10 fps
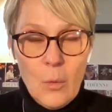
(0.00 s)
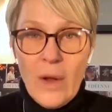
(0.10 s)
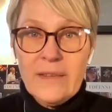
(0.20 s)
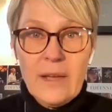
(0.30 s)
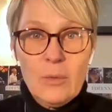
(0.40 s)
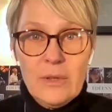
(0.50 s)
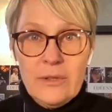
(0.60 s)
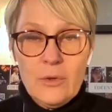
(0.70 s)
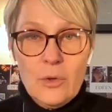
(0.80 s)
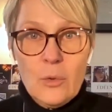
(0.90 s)

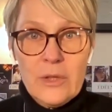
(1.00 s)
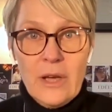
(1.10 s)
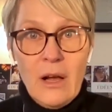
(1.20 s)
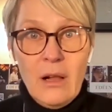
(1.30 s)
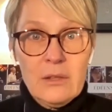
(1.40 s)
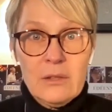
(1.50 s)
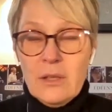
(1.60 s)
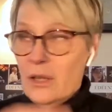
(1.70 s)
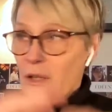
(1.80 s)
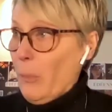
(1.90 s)
with all
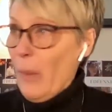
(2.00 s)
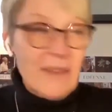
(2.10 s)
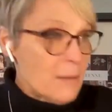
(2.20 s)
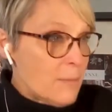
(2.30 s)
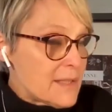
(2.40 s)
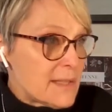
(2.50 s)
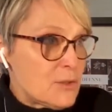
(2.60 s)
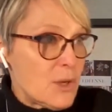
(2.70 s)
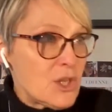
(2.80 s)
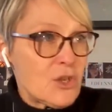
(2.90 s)
the pandemic
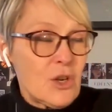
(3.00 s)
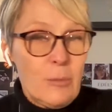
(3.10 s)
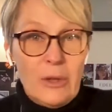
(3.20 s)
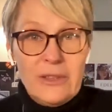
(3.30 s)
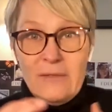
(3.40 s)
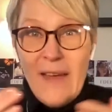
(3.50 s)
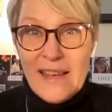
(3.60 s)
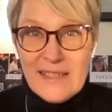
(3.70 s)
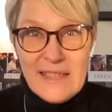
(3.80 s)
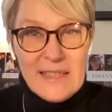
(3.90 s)
situation, about the
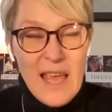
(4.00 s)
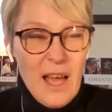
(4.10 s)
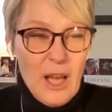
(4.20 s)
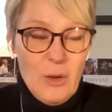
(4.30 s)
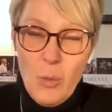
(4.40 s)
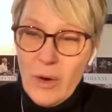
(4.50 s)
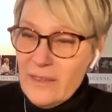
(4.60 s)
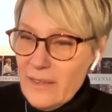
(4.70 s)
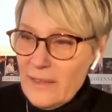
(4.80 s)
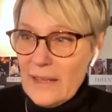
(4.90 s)
vaccine. I
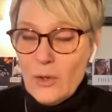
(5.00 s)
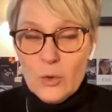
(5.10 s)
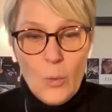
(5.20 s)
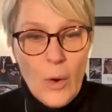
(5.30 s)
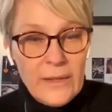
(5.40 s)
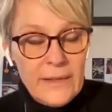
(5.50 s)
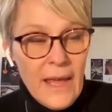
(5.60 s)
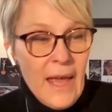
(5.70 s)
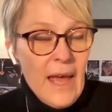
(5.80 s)
want it, I don't want it.